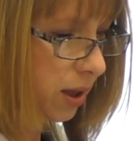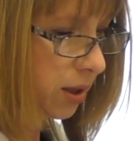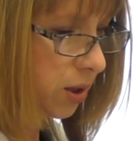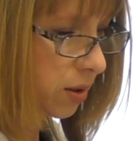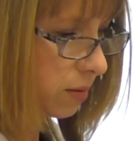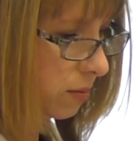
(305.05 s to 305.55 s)

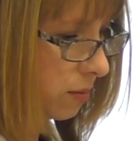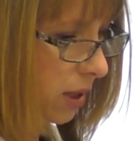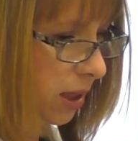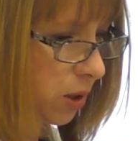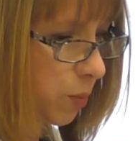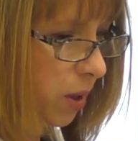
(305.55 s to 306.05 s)
It's
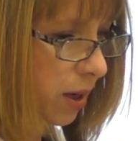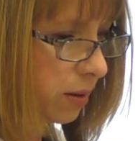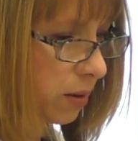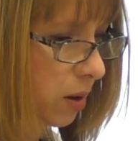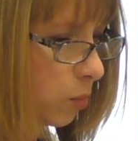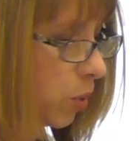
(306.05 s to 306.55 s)
it's
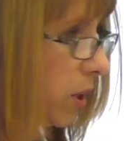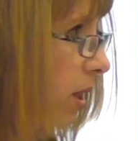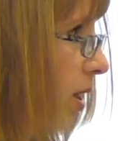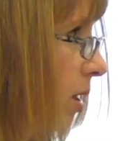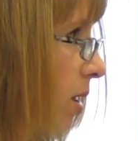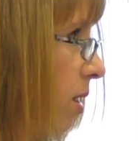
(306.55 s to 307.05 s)
been
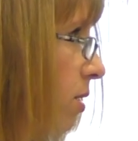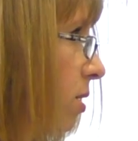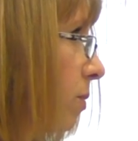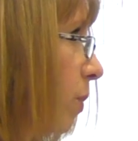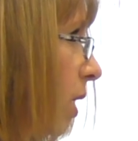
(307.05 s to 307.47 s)
completed and is